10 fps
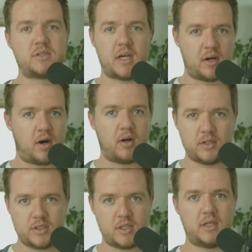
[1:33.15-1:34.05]

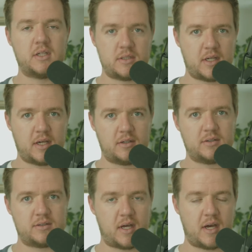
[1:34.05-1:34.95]
psychology in
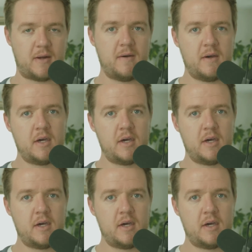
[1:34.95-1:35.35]
sales that